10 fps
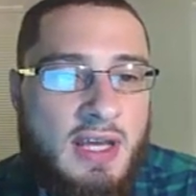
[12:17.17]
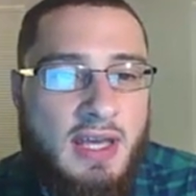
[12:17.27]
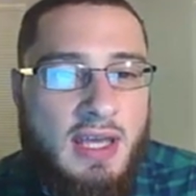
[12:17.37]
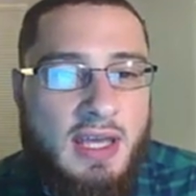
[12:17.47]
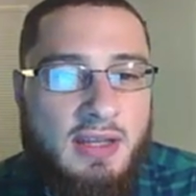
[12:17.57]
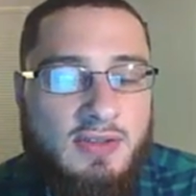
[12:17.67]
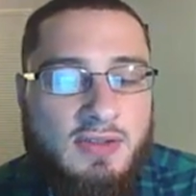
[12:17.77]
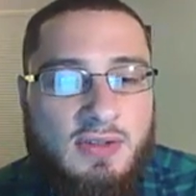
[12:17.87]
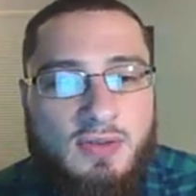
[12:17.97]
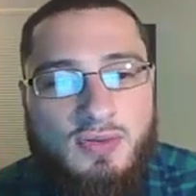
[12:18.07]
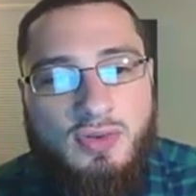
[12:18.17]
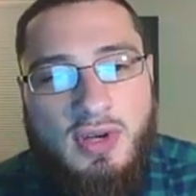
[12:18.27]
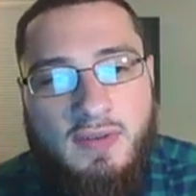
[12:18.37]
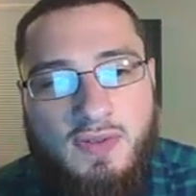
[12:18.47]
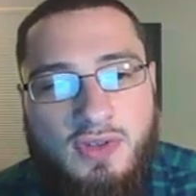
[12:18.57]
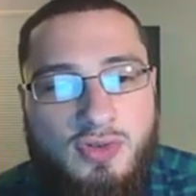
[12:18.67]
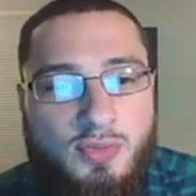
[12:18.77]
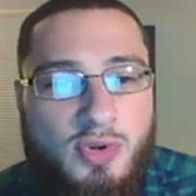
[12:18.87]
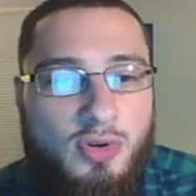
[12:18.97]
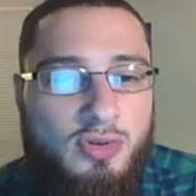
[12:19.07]
And you have the
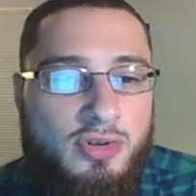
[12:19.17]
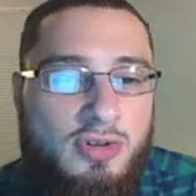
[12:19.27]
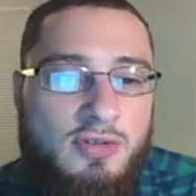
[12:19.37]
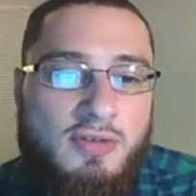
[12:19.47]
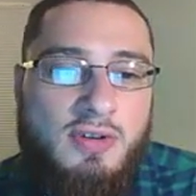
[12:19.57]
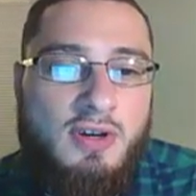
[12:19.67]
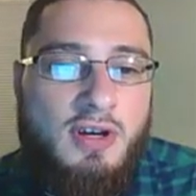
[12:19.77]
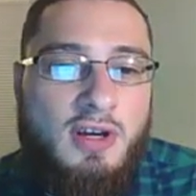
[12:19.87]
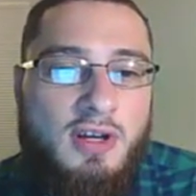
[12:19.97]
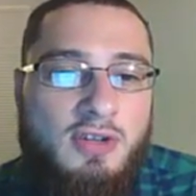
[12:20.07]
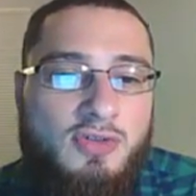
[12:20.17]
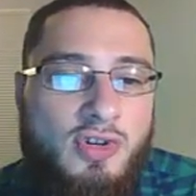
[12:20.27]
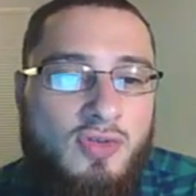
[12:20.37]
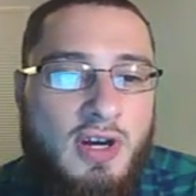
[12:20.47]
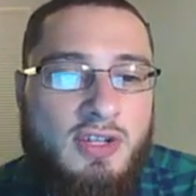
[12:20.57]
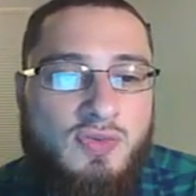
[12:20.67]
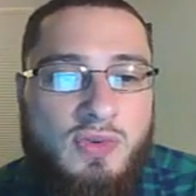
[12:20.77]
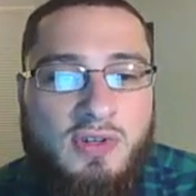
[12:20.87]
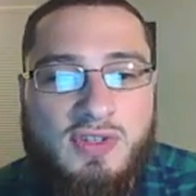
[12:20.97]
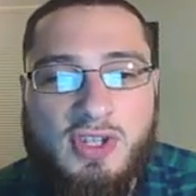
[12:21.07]
unipolar uh, neurons
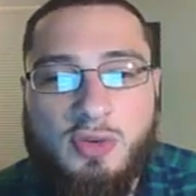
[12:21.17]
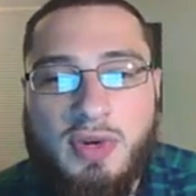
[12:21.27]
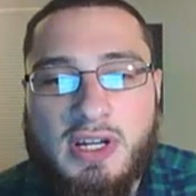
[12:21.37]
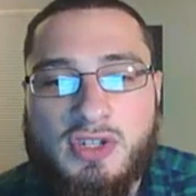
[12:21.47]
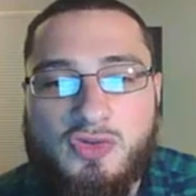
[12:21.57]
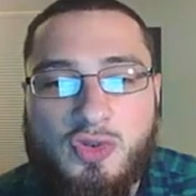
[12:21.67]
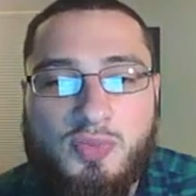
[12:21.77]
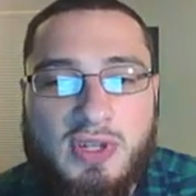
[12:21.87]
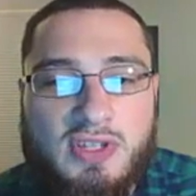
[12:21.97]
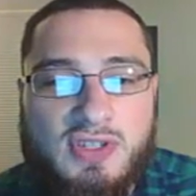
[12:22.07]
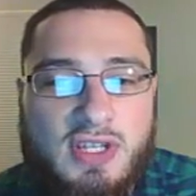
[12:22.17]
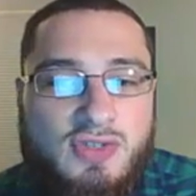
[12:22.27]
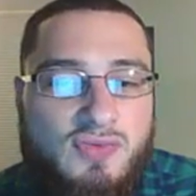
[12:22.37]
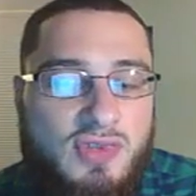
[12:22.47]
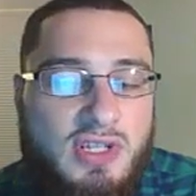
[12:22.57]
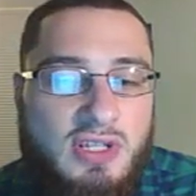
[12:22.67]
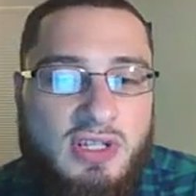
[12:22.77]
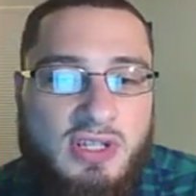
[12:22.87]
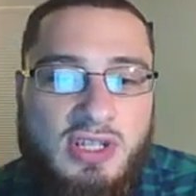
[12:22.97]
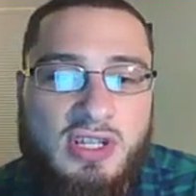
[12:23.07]
where the cell bodies group in sensory
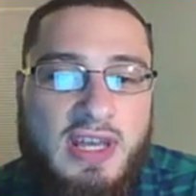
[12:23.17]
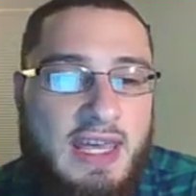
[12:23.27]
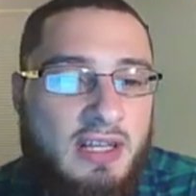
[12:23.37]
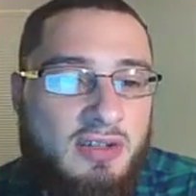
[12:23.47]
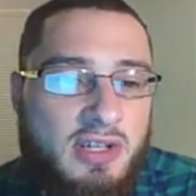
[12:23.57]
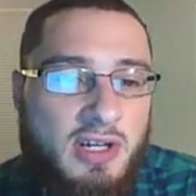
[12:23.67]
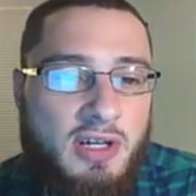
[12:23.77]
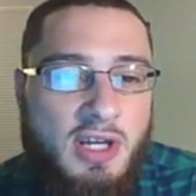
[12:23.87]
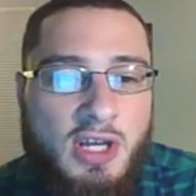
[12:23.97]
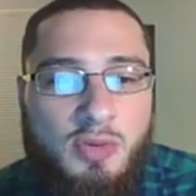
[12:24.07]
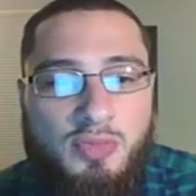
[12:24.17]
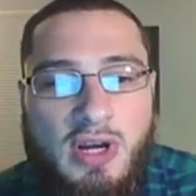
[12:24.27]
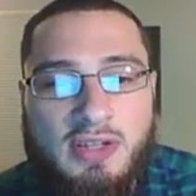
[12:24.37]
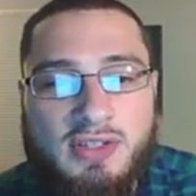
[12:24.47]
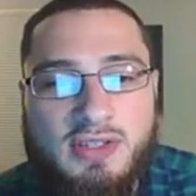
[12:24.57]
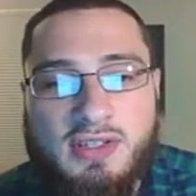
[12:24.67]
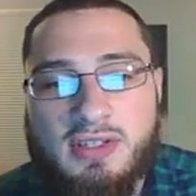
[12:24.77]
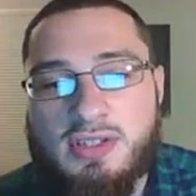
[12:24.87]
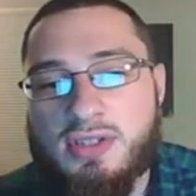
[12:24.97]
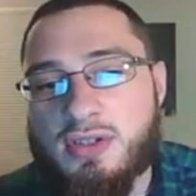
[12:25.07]
ganglia
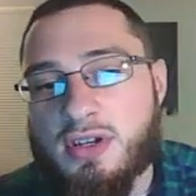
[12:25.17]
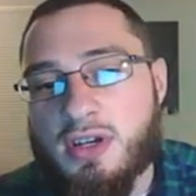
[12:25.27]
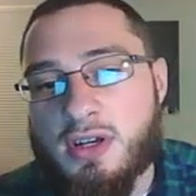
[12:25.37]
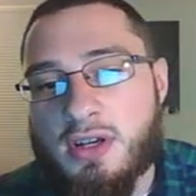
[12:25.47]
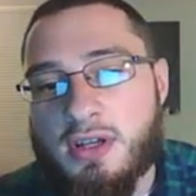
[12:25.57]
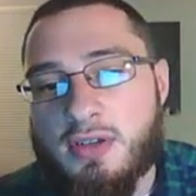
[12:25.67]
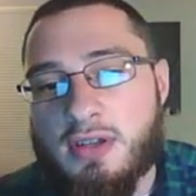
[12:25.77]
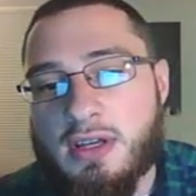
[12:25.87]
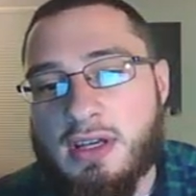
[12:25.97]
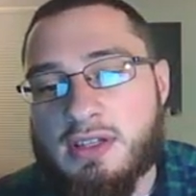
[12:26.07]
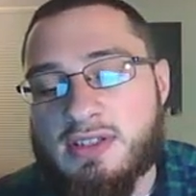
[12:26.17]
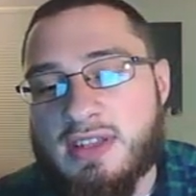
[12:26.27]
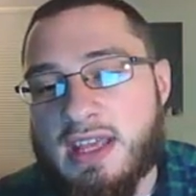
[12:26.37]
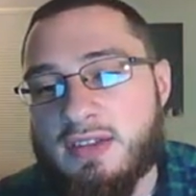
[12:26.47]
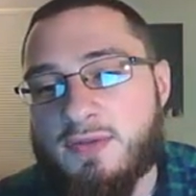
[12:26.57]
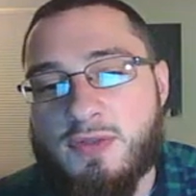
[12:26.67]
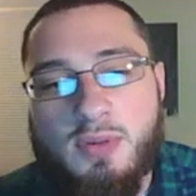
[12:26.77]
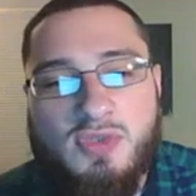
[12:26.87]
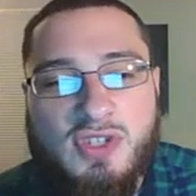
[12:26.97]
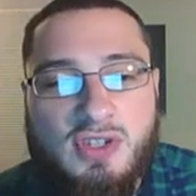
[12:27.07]
processes uh, extend from
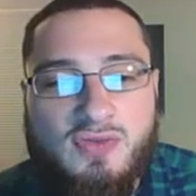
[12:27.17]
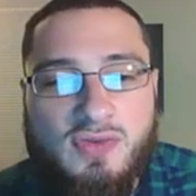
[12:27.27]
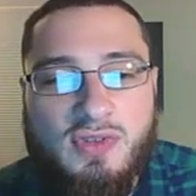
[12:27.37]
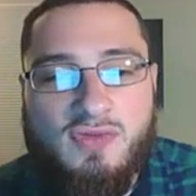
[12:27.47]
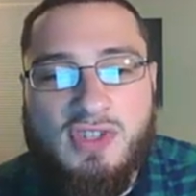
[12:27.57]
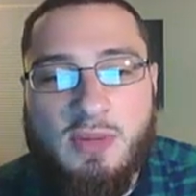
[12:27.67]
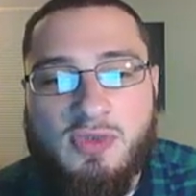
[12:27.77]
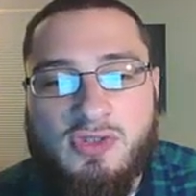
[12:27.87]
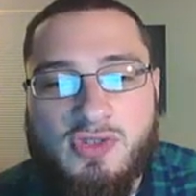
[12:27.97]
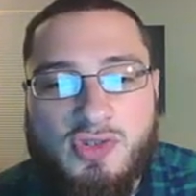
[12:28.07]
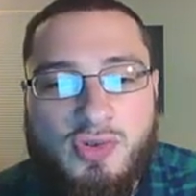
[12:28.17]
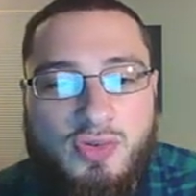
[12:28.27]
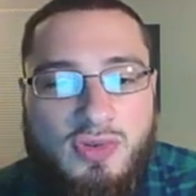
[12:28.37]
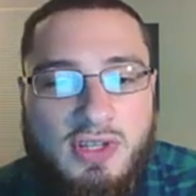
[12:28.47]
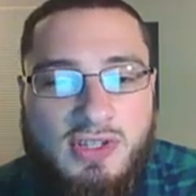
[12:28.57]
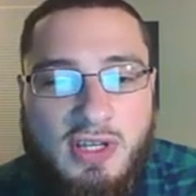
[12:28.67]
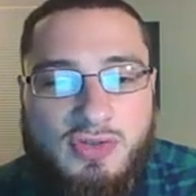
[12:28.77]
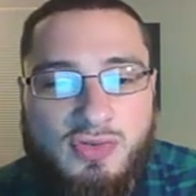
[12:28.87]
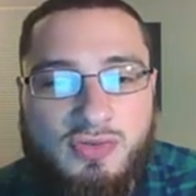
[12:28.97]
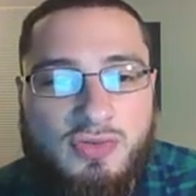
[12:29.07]
sensory receptors to the
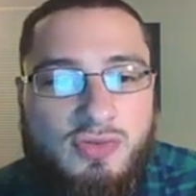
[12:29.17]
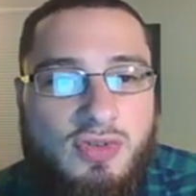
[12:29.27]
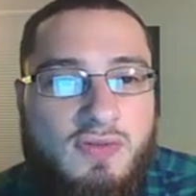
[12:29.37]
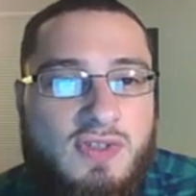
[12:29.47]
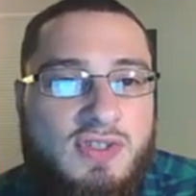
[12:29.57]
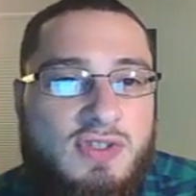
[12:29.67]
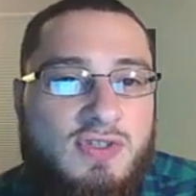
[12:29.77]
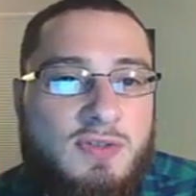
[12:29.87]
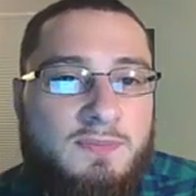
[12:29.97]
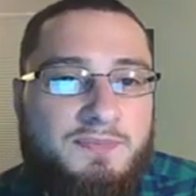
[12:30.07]
central nervous system.